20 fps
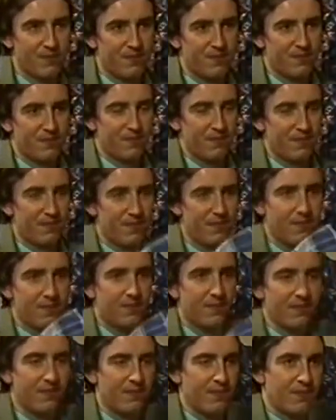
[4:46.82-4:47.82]

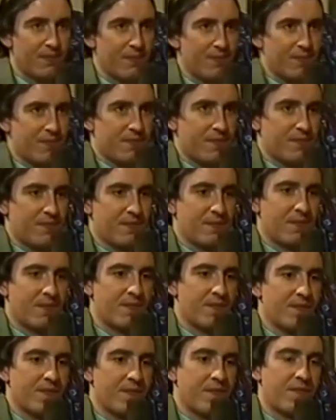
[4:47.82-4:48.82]

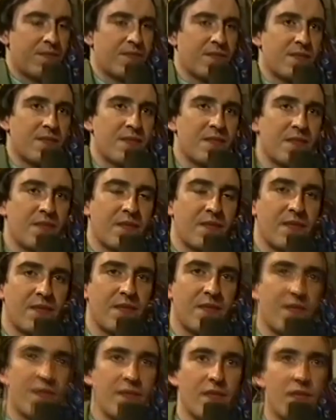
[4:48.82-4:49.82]

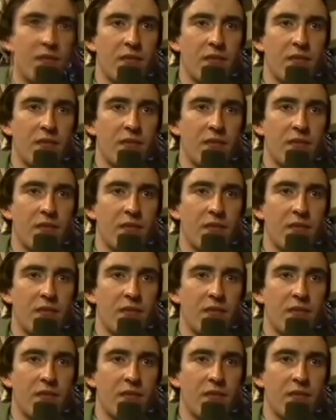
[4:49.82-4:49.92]
(no one is talking)